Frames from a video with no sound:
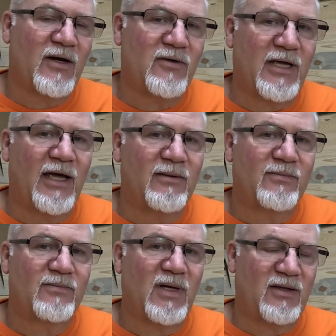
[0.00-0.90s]
there yet.
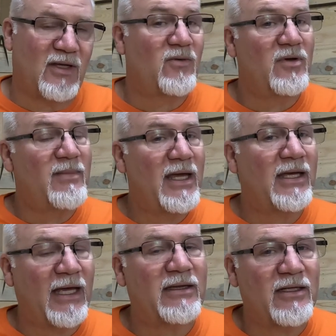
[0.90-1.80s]
I think we may
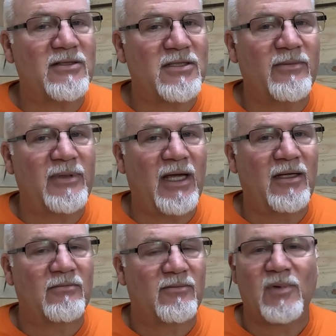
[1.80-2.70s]
get there
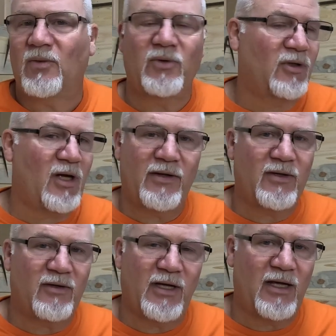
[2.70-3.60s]
someday, but we're not
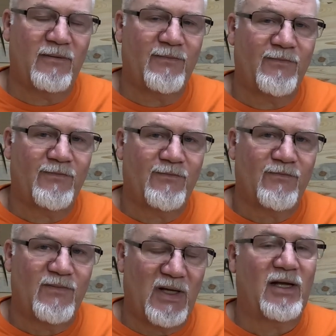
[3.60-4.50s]
there yet.
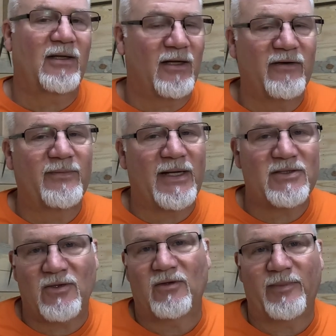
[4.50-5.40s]
And I love my
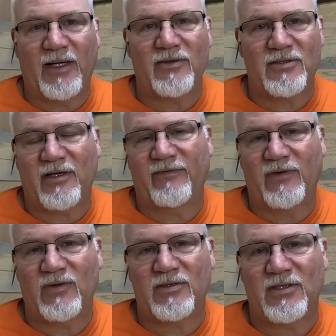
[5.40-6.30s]
solar power stuff,
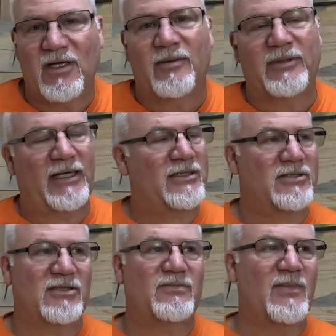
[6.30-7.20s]
folks. That's
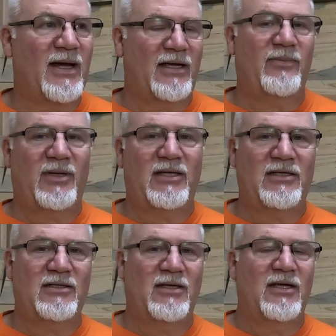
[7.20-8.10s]
just my
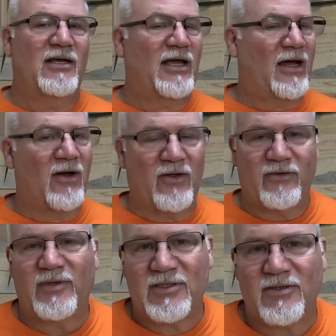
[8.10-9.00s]
opinion. All
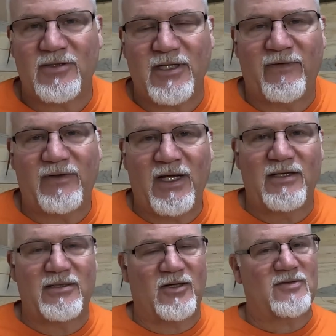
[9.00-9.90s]
the research I've
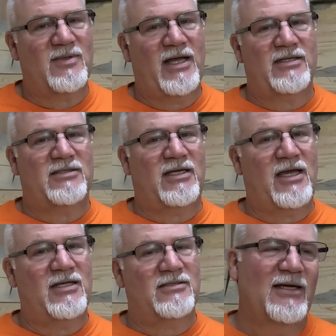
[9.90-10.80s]
done tells me that's the
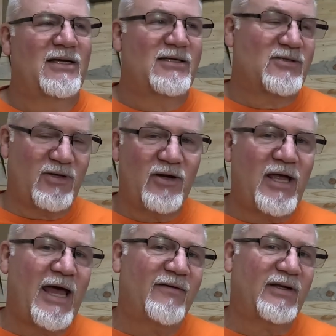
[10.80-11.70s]
case. So there
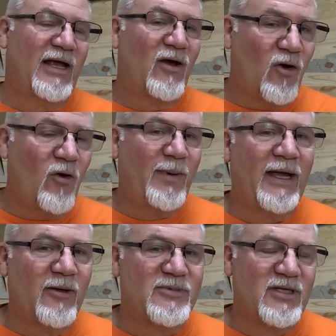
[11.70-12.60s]
you have it. I hope I
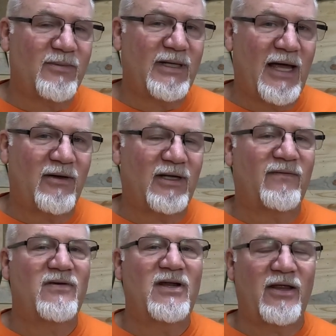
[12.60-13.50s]
helped somebody out.
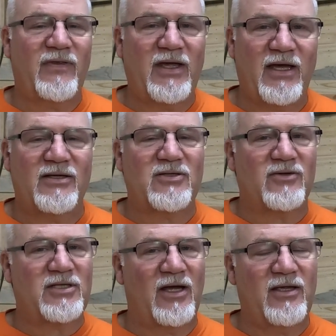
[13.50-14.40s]
If nothing else, I'll
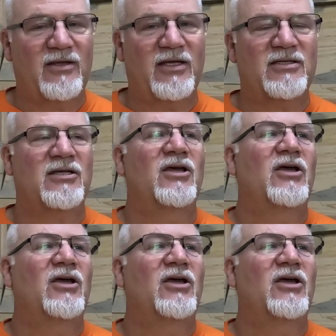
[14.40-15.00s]
tell you this.